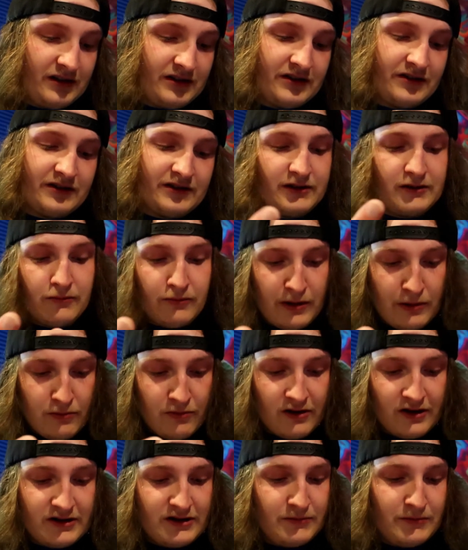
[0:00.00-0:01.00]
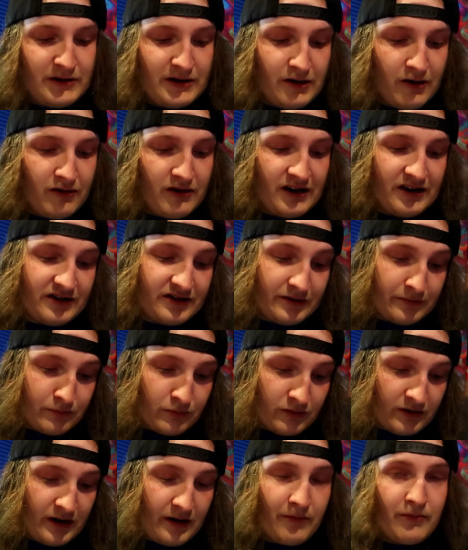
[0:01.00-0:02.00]
This is the We Wanted to Be Known As
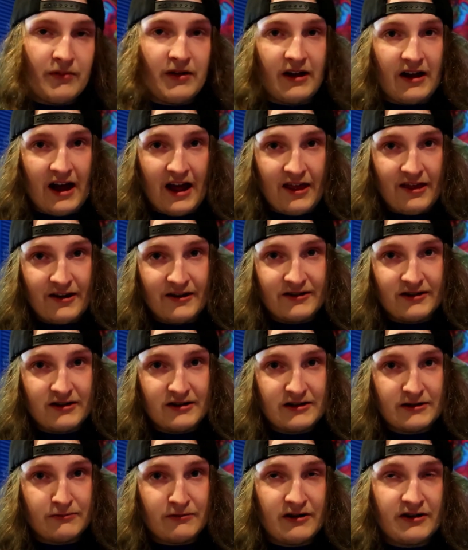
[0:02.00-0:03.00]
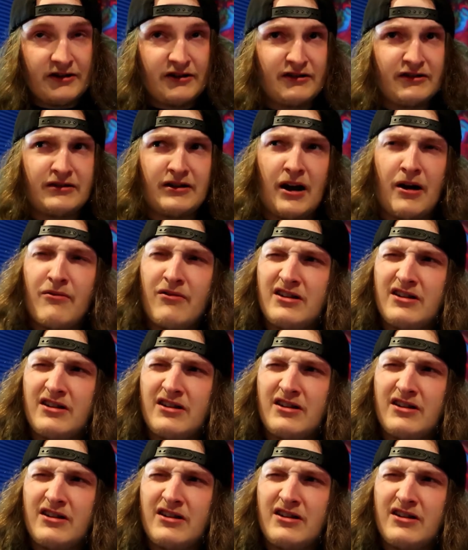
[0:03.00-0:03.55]
Supreme. They had this on a sweatshirt.